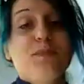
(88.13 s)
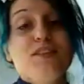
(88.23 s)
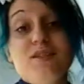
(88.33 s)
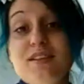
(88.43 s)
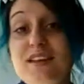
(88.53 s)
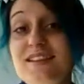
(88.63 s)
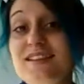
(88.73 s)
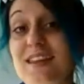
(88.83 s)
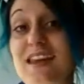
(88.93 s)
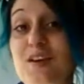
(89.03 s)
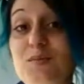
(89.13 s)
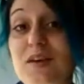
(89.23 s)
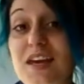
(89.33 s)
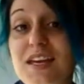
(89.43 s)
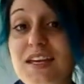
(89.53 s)
So today's
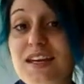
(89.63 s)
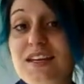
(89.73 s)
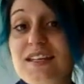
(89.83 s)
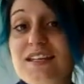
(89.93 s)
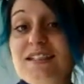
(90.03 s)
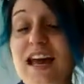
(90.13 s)
theme is